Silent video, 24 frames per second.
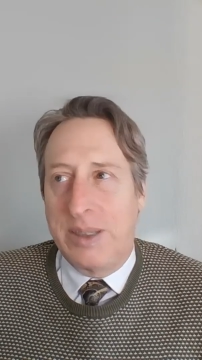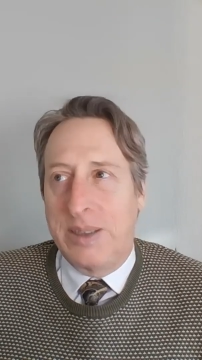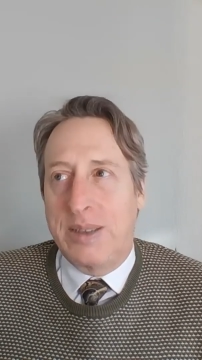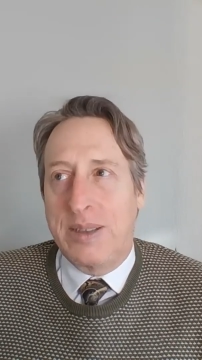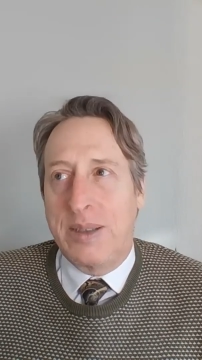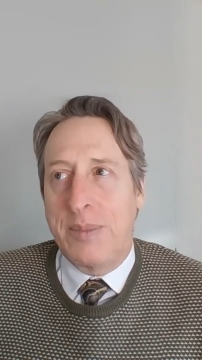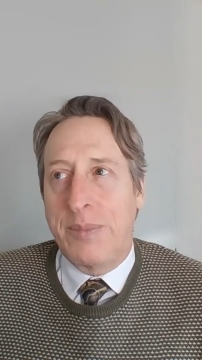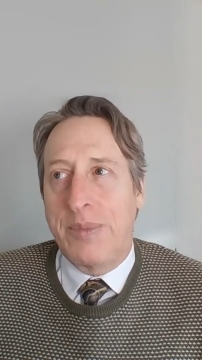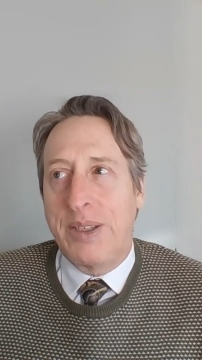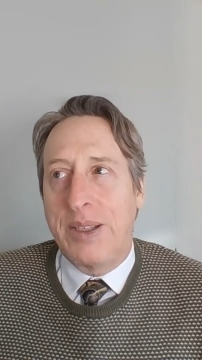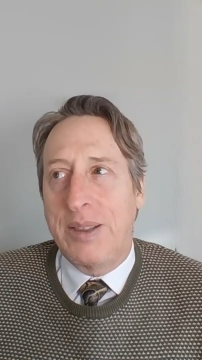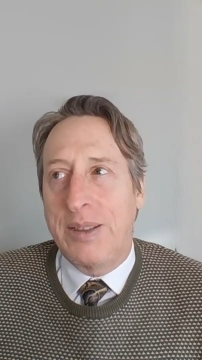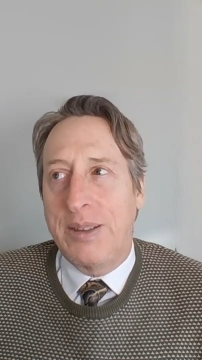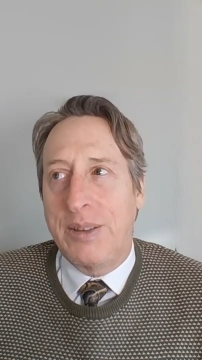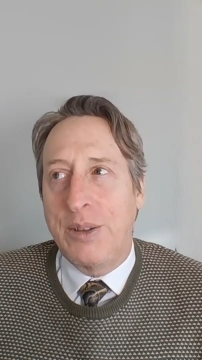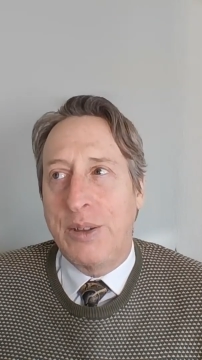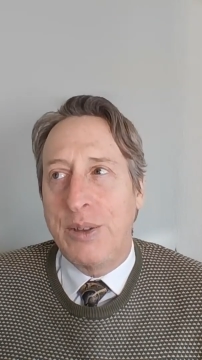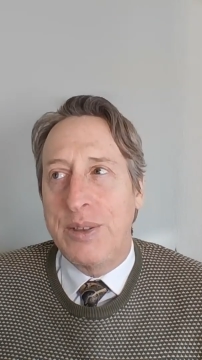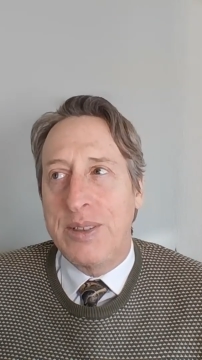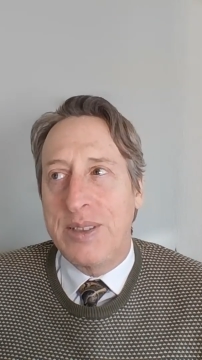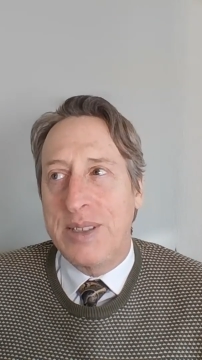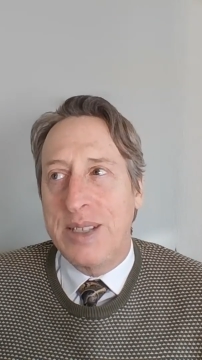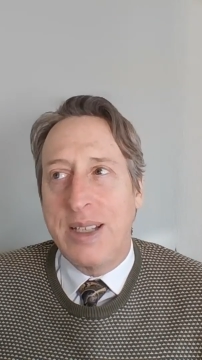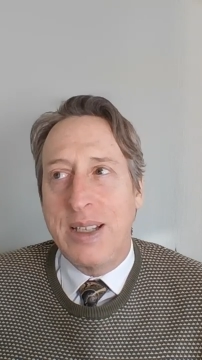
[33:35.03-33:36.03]
something
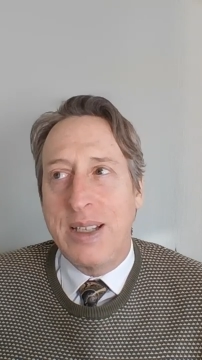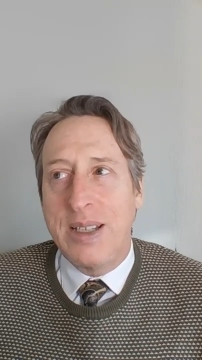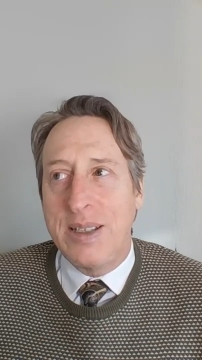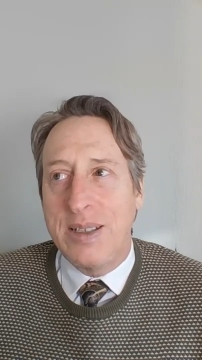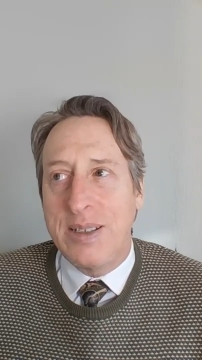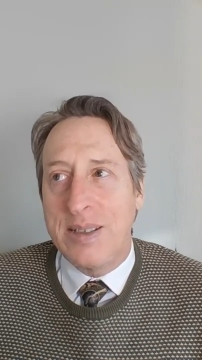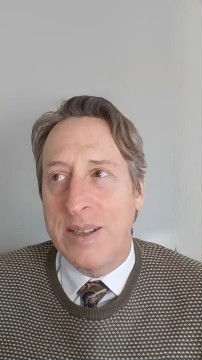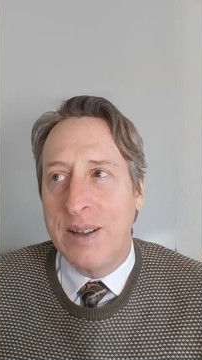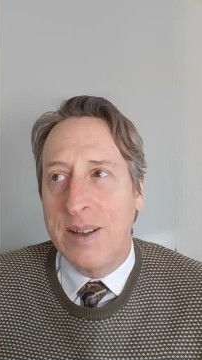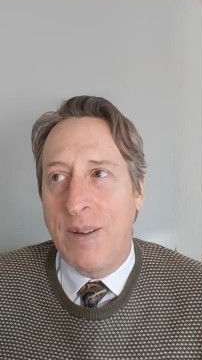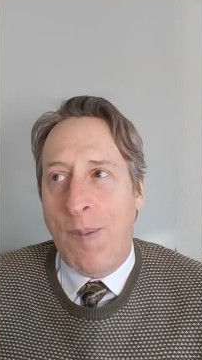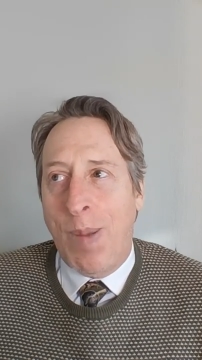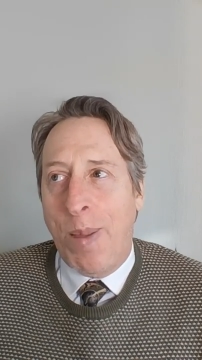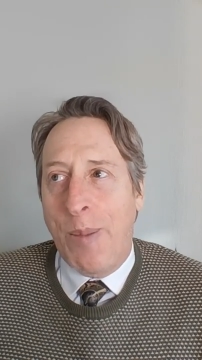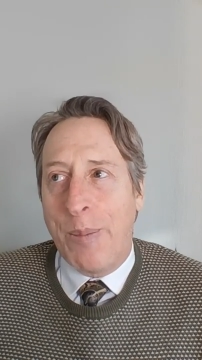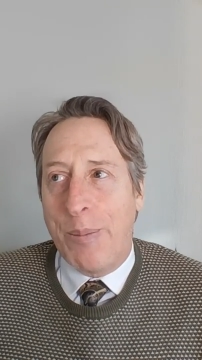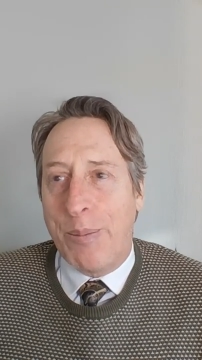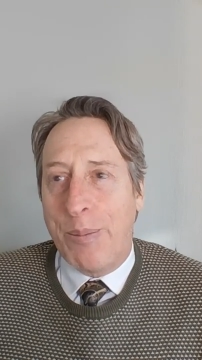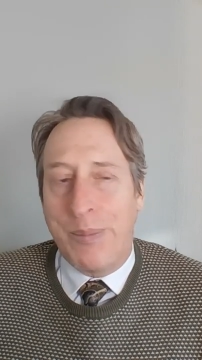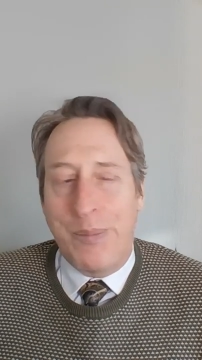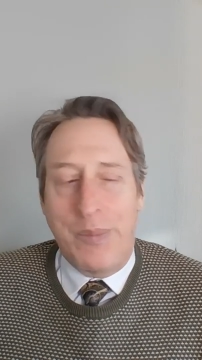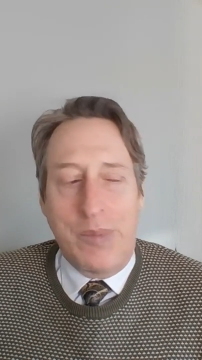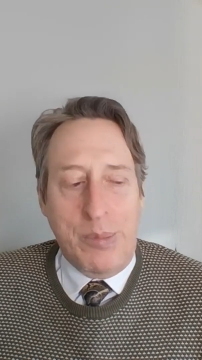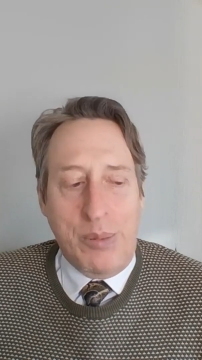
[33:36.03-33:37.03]
Good Cities
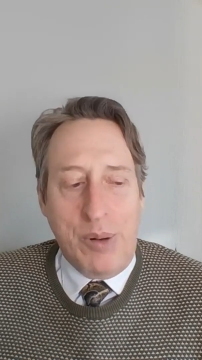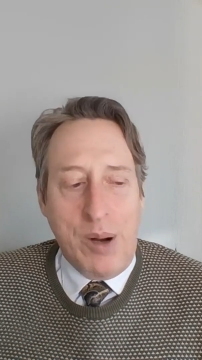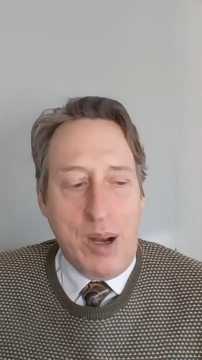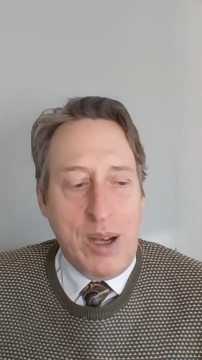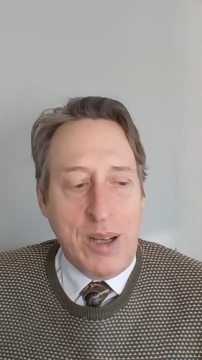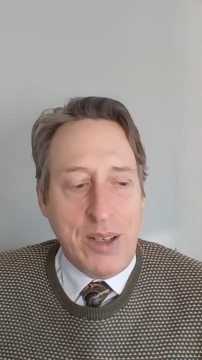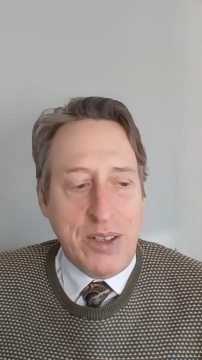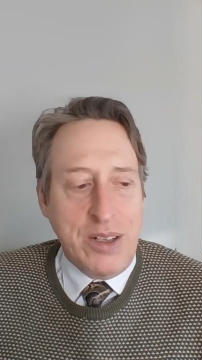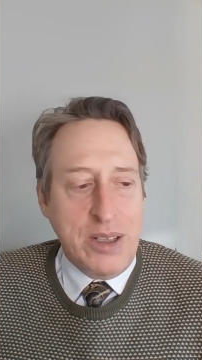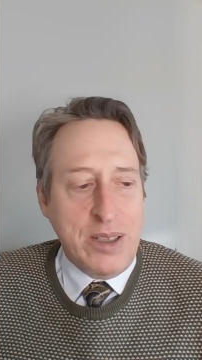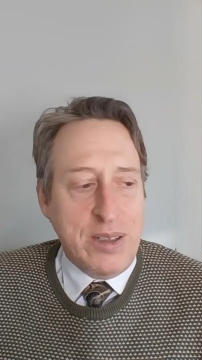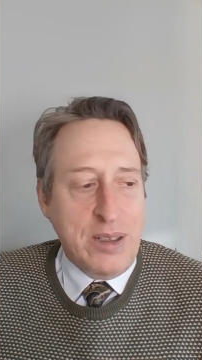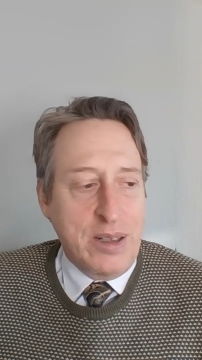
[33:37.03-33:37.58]
project,